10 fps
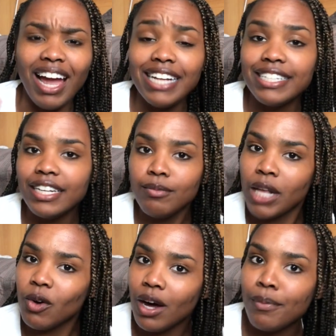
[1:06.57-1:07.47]
I didn't
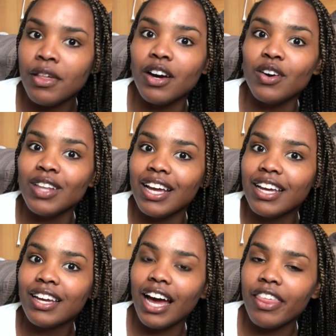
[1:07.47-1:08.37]
blow up though.
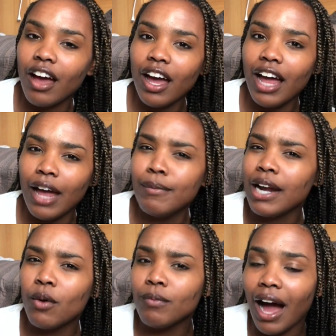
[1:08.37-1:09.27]
Like
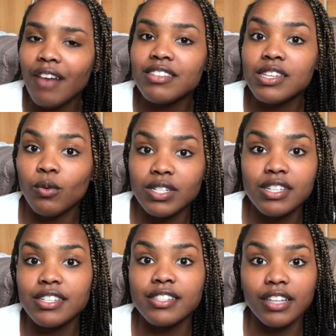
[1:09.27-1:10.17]
I obviously
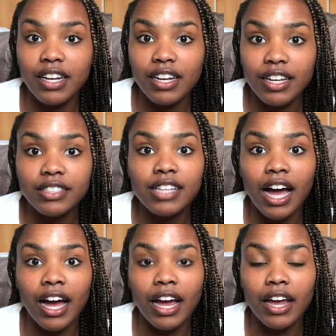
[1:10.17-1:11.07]
wasn't as lean as
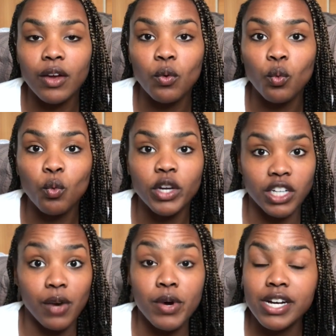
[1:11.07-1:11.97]
I
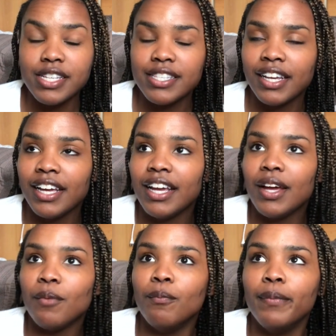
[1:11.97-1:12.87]
wish I was,
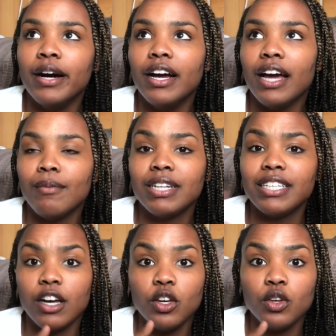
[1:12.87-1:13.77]
but I'm gonna
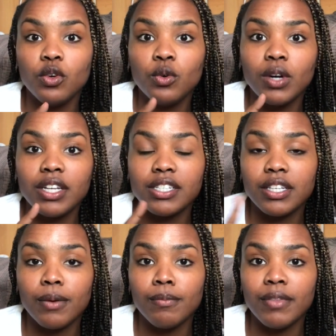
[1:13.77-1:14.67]
tell you
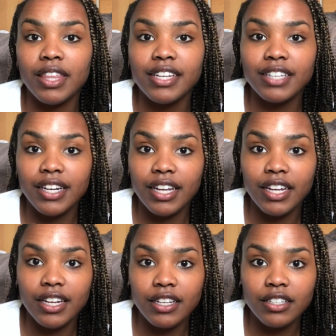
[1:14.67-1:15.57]
some things I
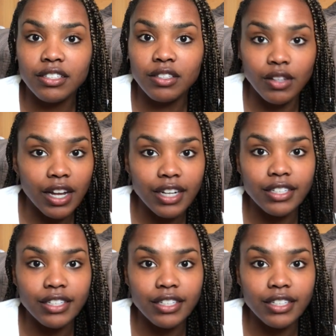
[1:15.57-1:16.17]
did so that I